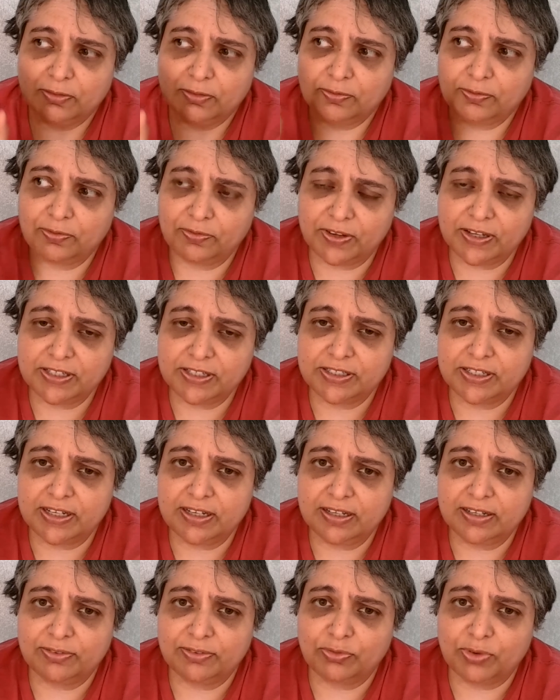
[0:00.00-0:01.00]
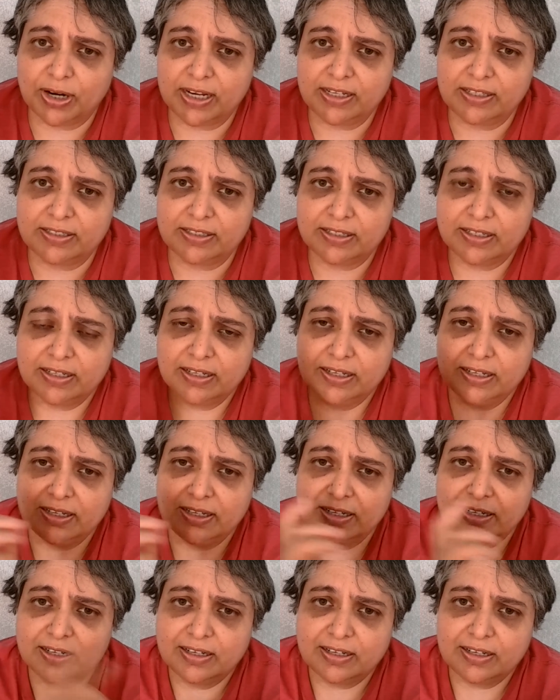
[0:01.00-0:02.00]
Facing right,
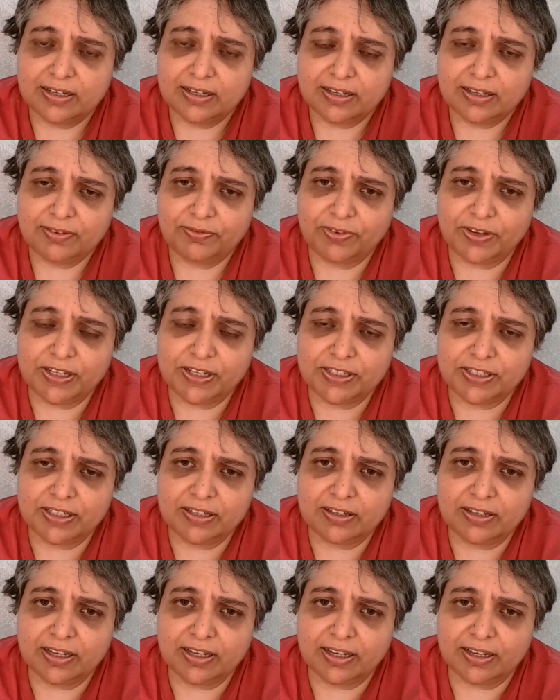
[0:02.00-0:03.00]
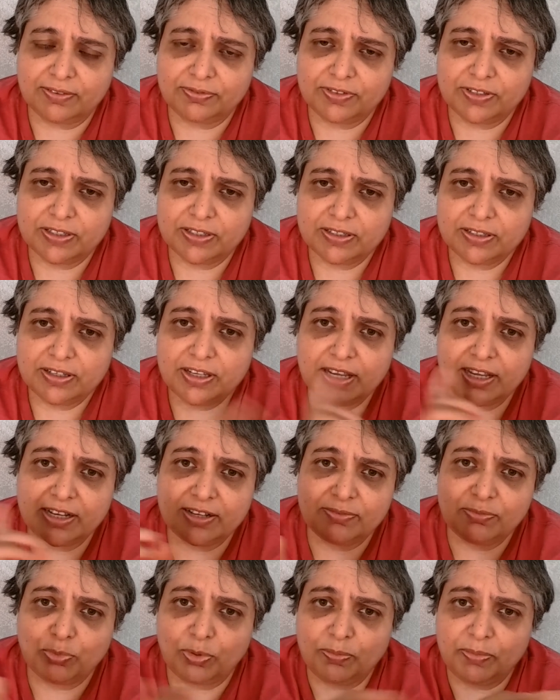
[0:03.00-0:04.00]
facing left.
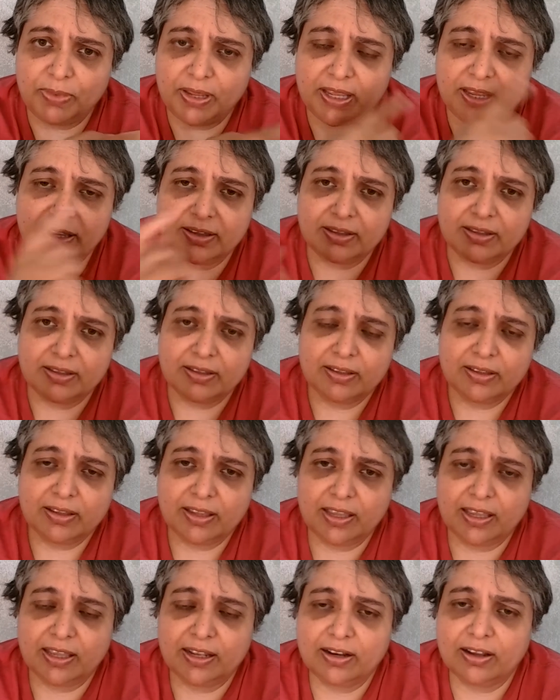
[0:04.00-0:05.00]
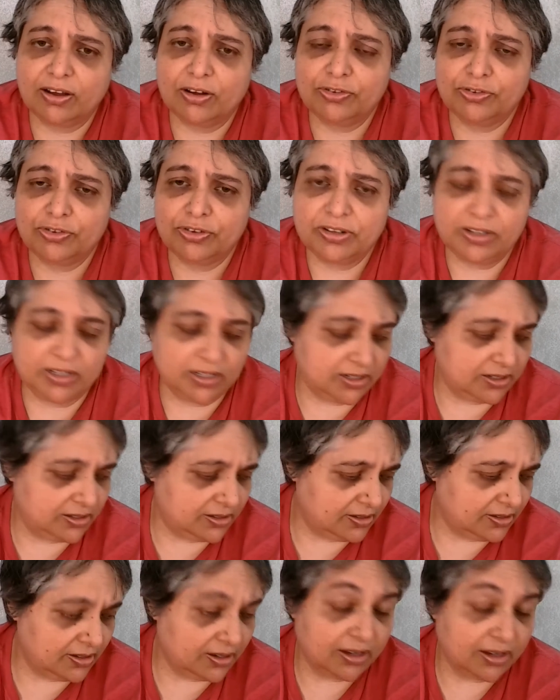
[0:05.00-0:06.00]
It will make in
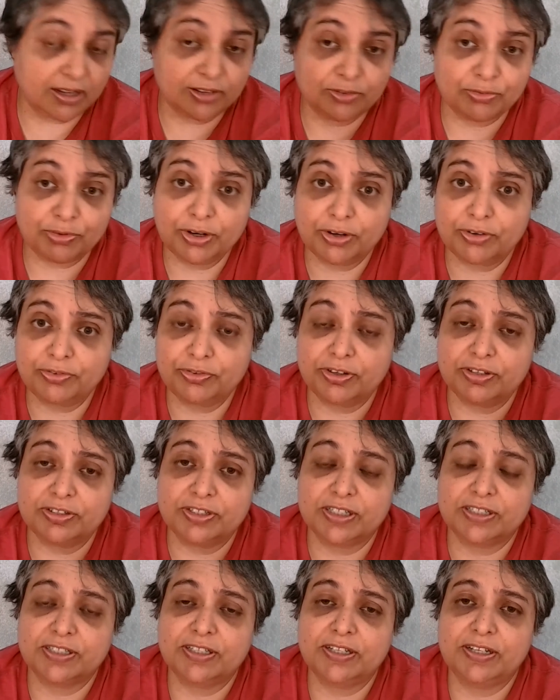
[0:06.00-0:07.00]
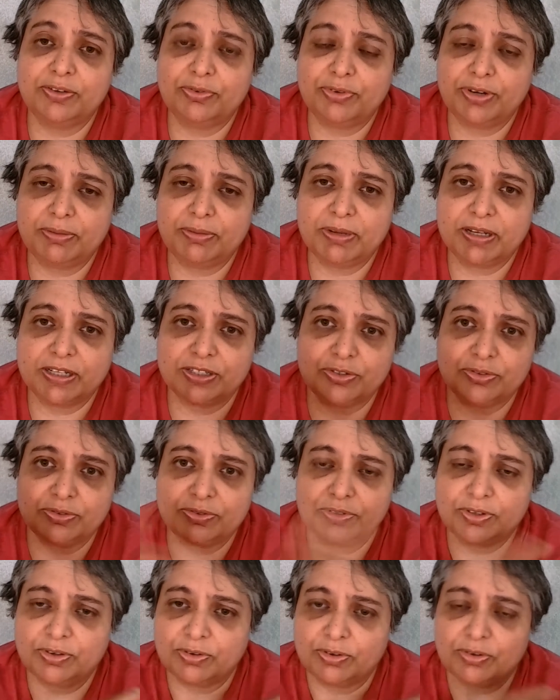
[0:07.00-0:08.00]
360 degree because
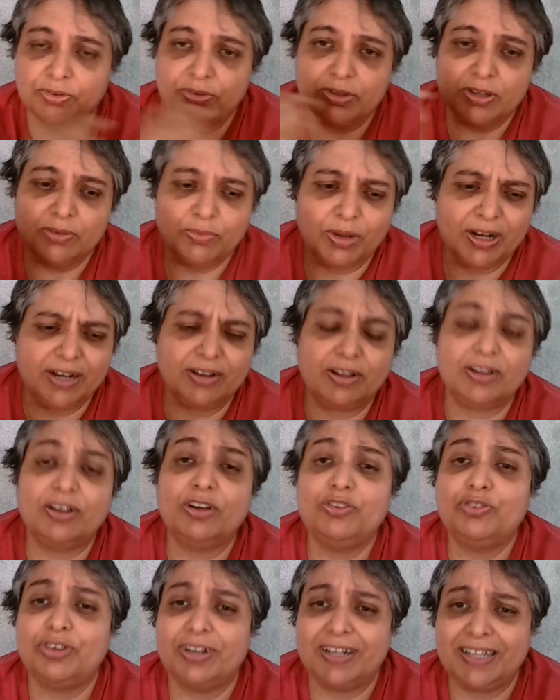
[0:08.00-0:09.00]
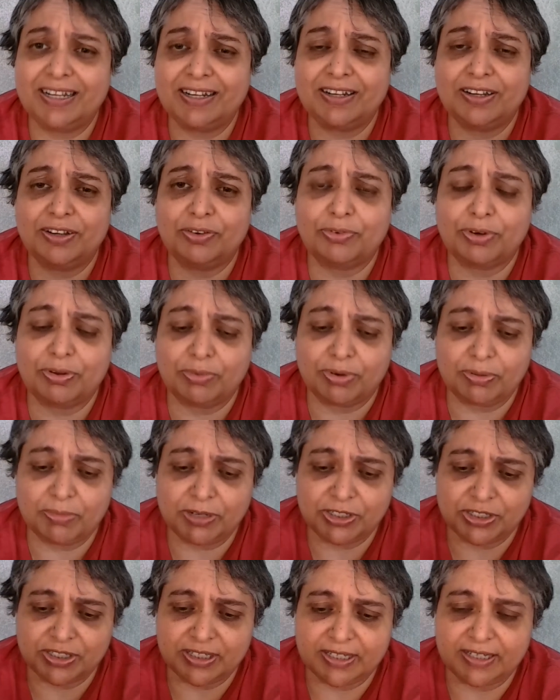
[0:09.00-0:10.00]
well, 180 degree. What am
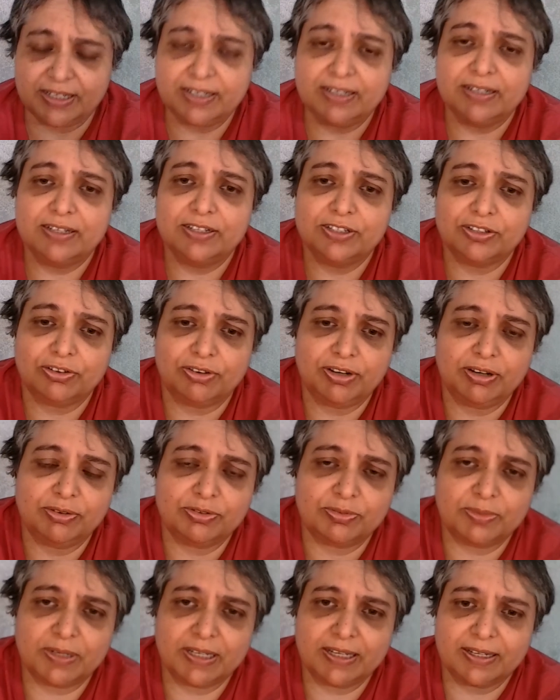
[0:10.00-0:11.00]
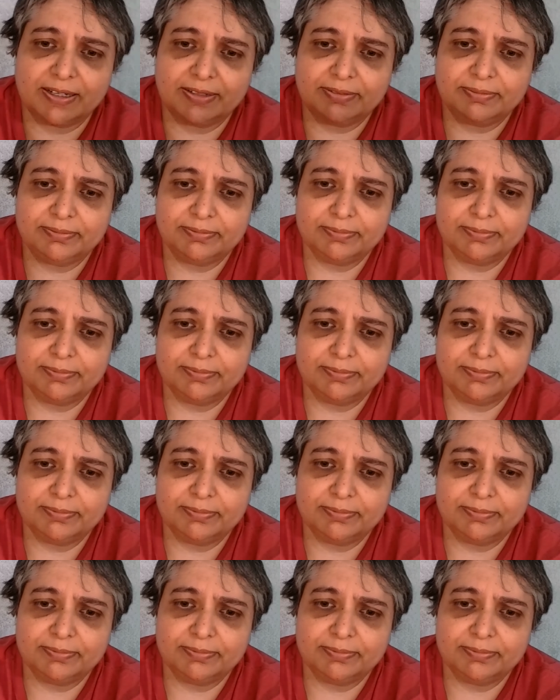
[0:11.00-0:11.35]
I saying? Sorry, that was my cat.